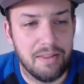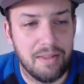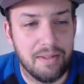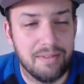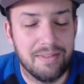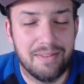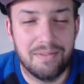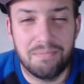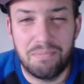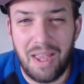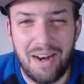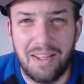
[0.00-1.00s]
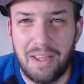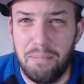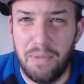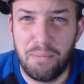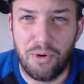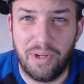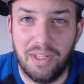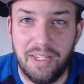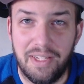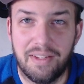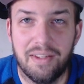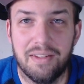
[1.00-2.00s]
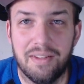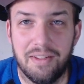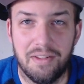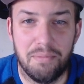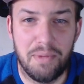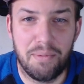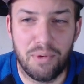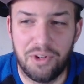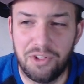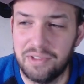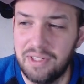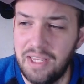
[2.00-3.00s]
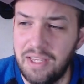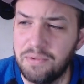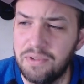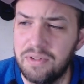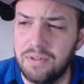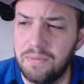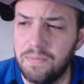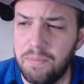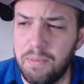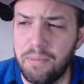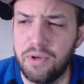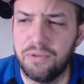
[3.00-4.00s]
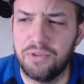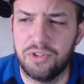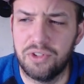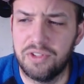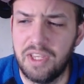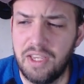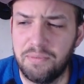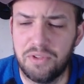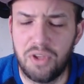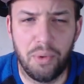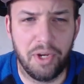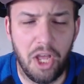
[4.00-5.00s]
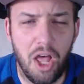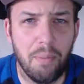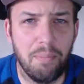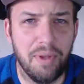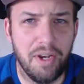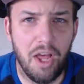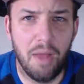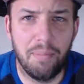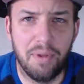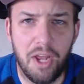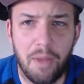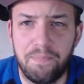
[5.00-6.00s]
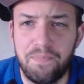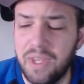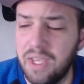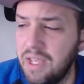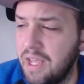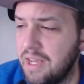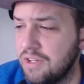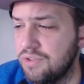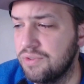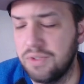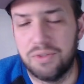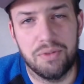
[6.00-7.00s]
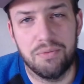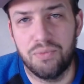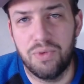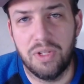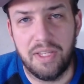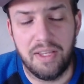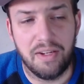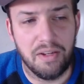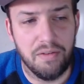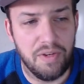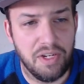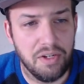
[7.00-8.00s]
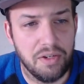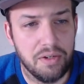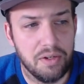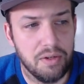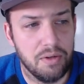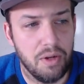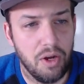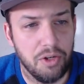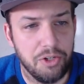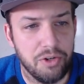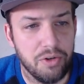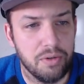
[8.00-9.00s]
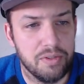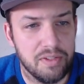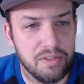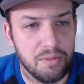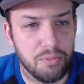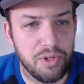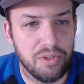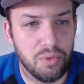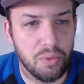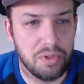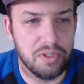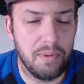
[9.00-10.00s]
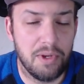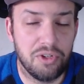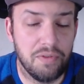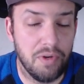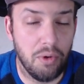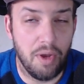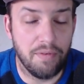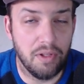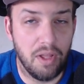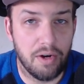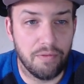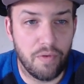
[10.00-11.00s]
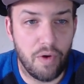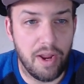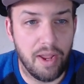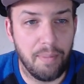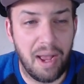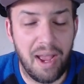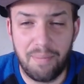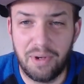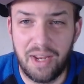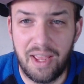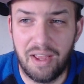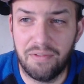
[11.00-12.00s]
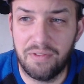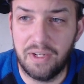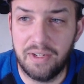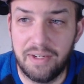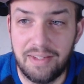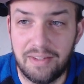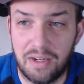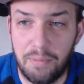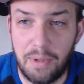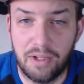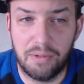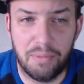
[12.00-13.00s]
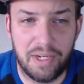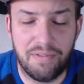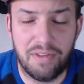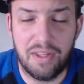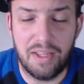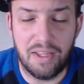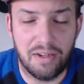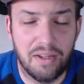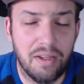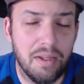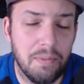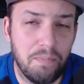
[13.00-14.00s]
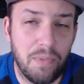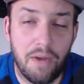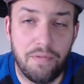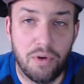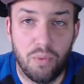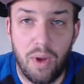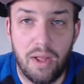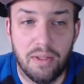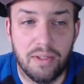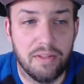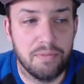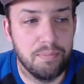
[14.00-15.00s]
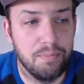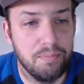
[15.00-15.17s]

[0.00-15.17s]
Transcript: it's kind of like a memory leak. The memory usage just keeps going up and up and up. And it's just really inconvenient on your system resources, especially if you don't have a lot of RAM. I happen to have a decent amount, but even then, after a while, it gets